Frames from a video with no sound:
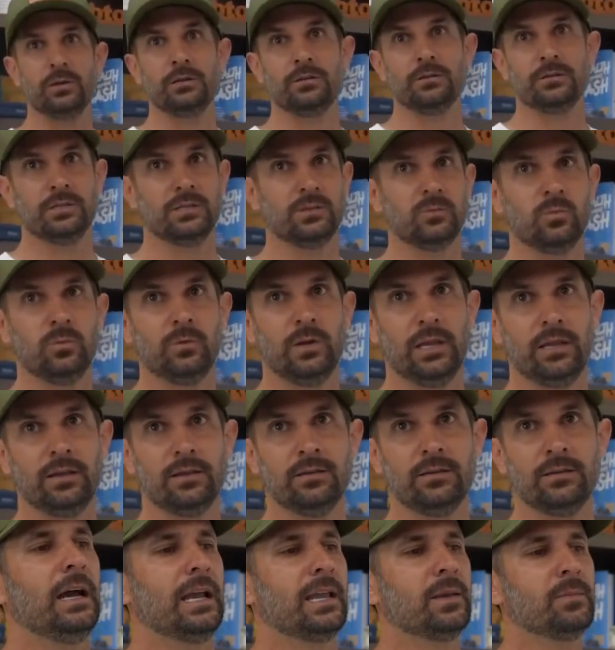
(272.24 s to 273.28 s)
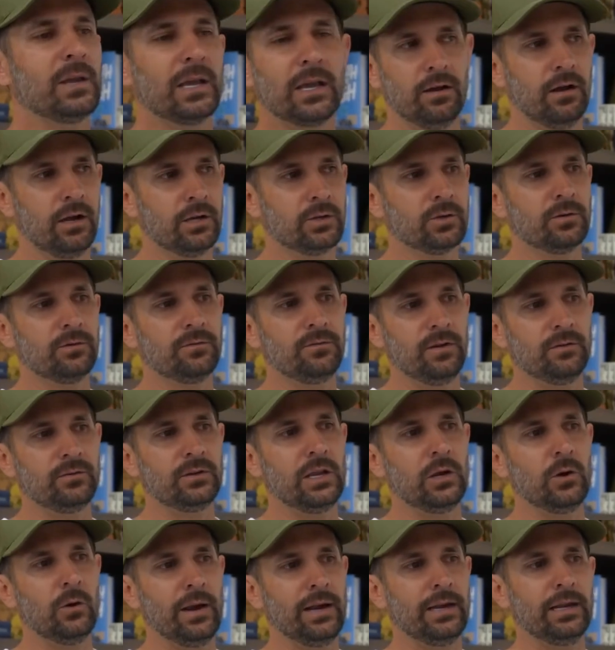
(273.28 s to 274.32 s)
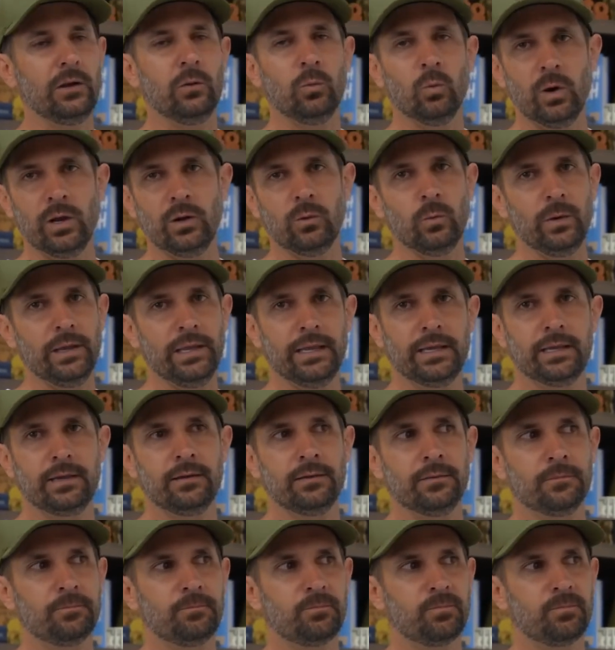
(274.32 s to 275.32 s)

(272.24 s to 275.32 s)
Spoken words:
deals this week. I can make 150 grand in 1 week